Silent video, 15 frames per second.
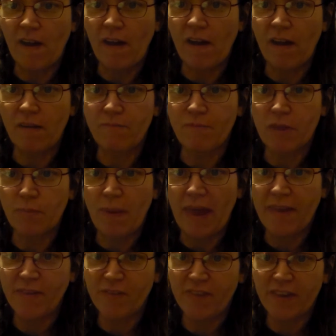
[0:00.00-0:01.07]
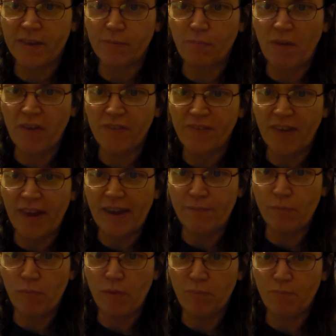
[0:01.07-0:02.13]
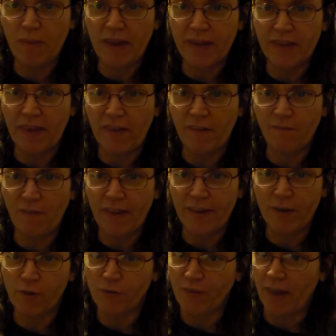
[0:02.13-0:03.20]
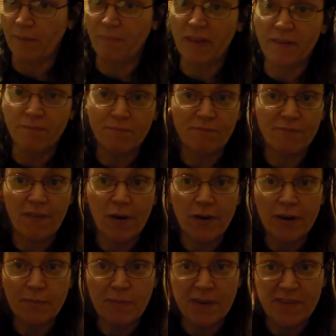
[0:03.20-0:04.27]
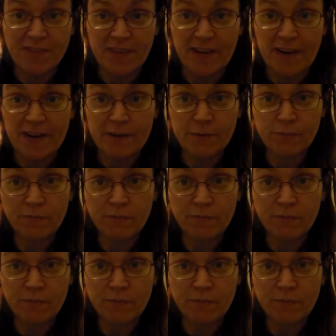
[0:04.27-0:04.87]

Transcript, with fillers: Uh, for the past six months, I haven't been making any videos. I've been very busy.